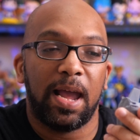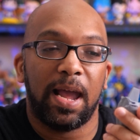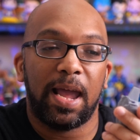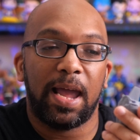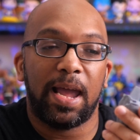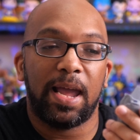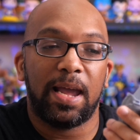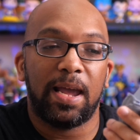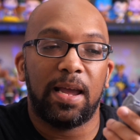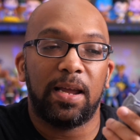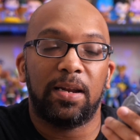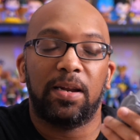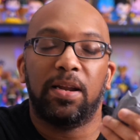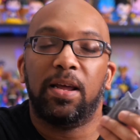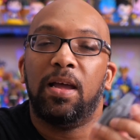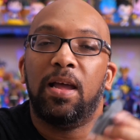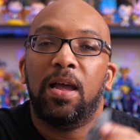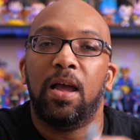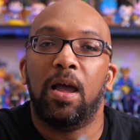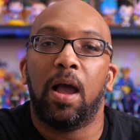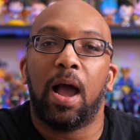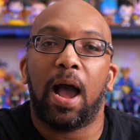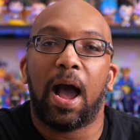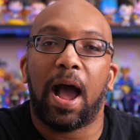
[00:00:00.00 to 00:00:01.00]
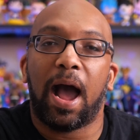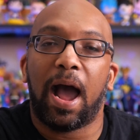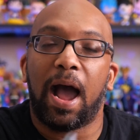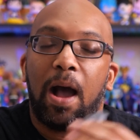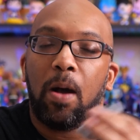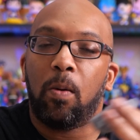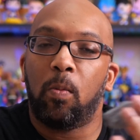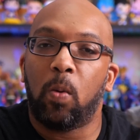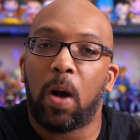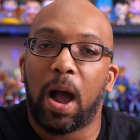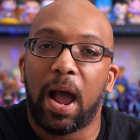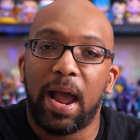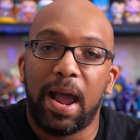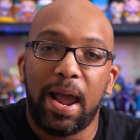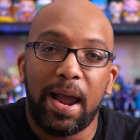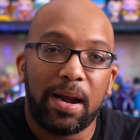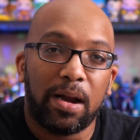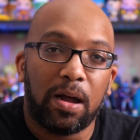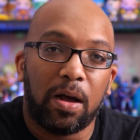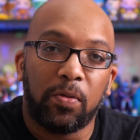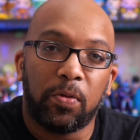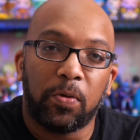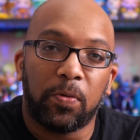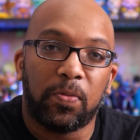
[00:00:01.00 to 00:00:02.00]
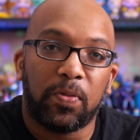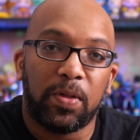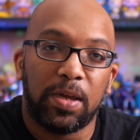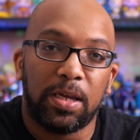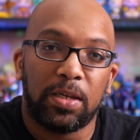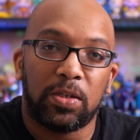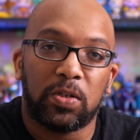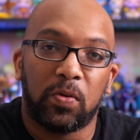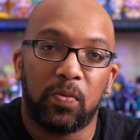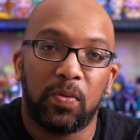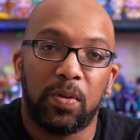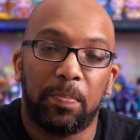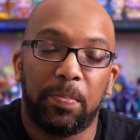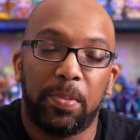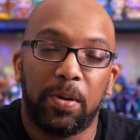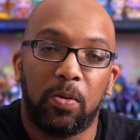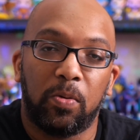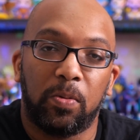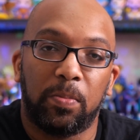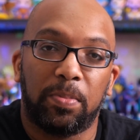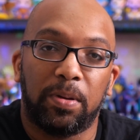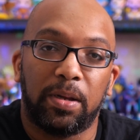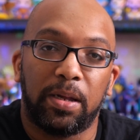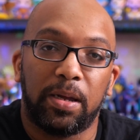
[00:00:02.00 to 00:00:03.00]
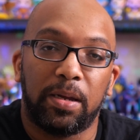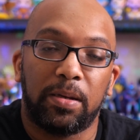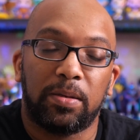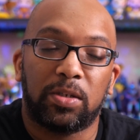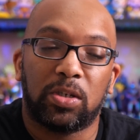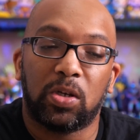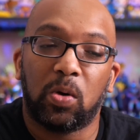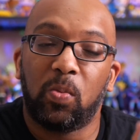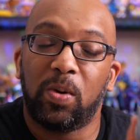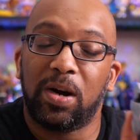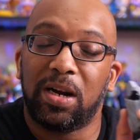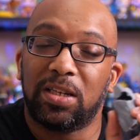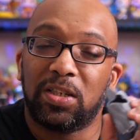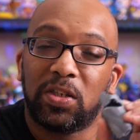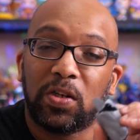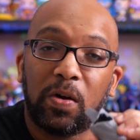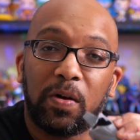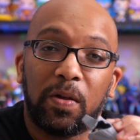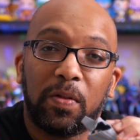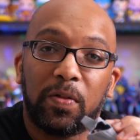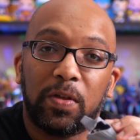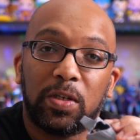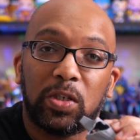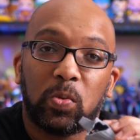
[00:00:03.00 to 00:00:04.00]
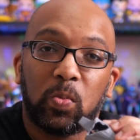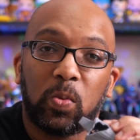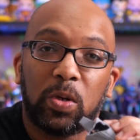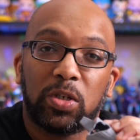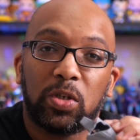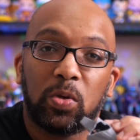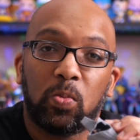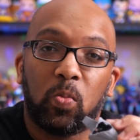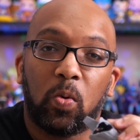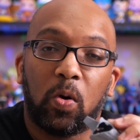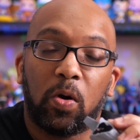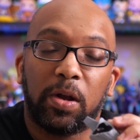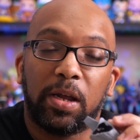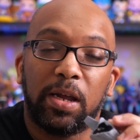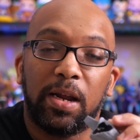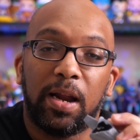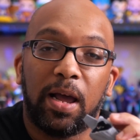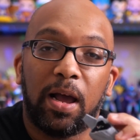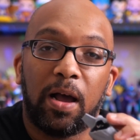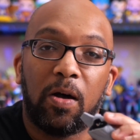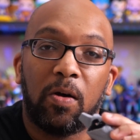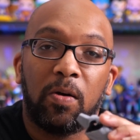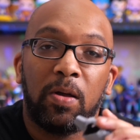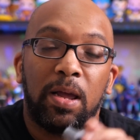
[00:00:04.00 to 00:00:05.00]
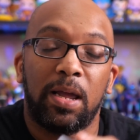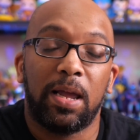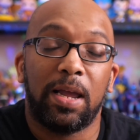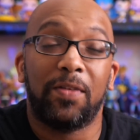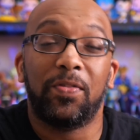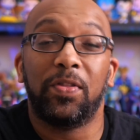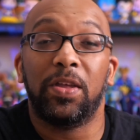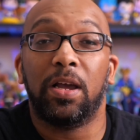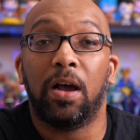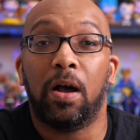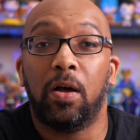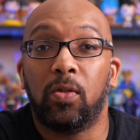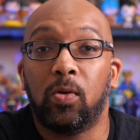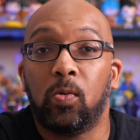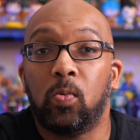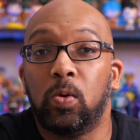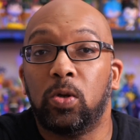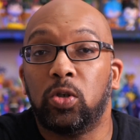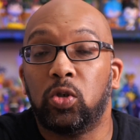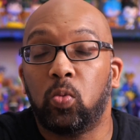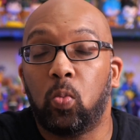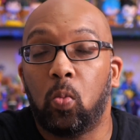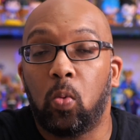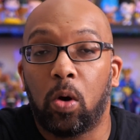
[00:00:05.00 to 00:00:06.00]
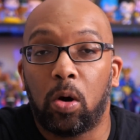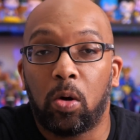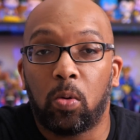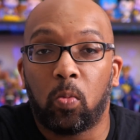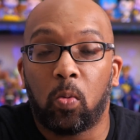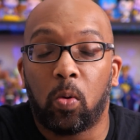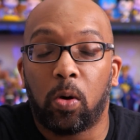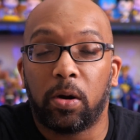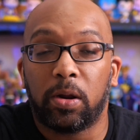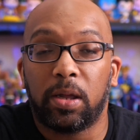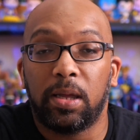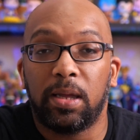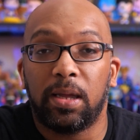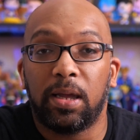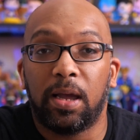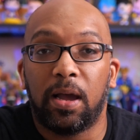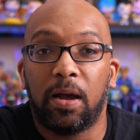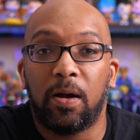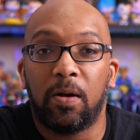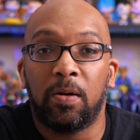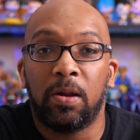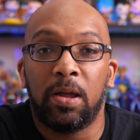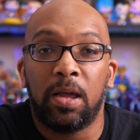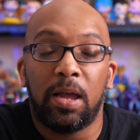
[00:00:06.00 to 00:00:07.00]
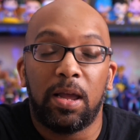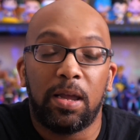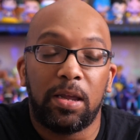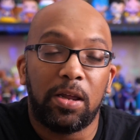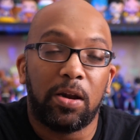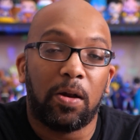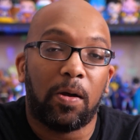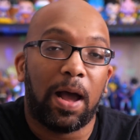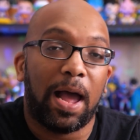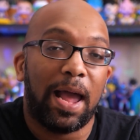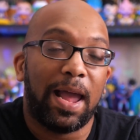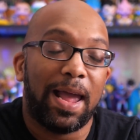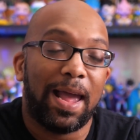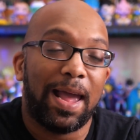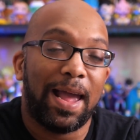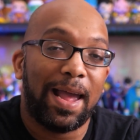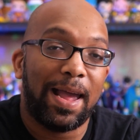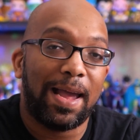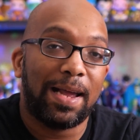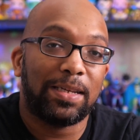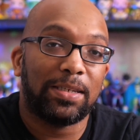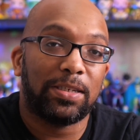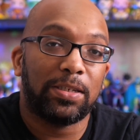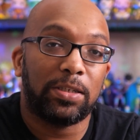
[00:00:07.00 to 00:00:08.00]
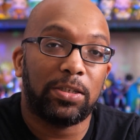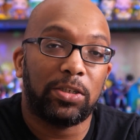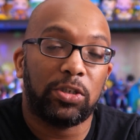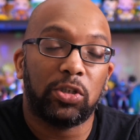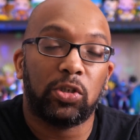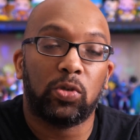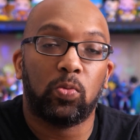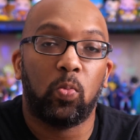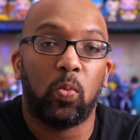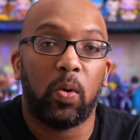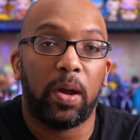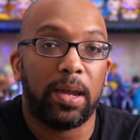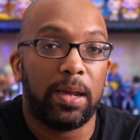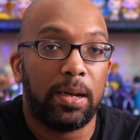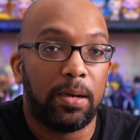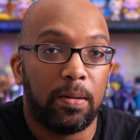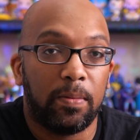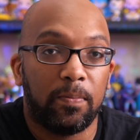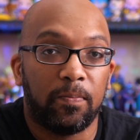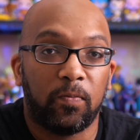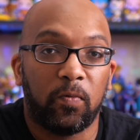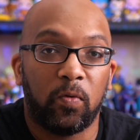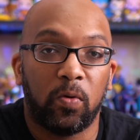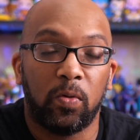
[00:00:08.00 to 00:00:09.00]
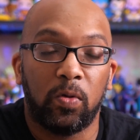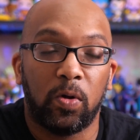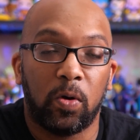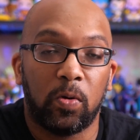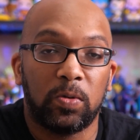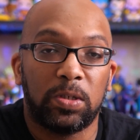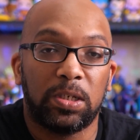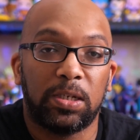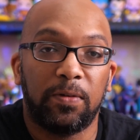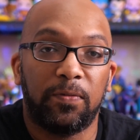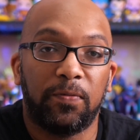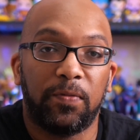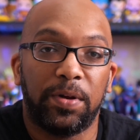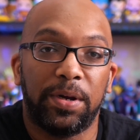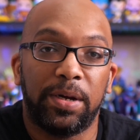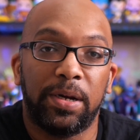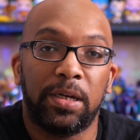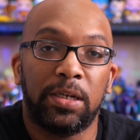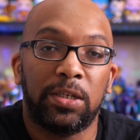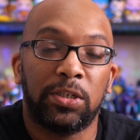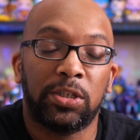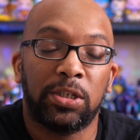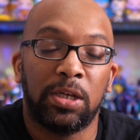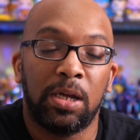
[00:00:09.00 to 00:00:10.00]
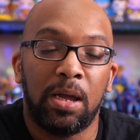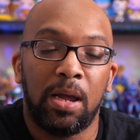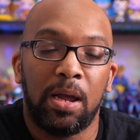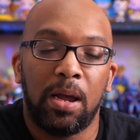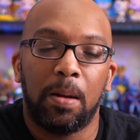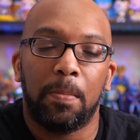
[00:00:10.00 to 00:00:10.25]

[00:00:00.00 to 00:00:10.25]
And I had other things on the build plate. So when I saw that this wasn't working out and the other ones were working out, you know, I had to just wait for those to finish.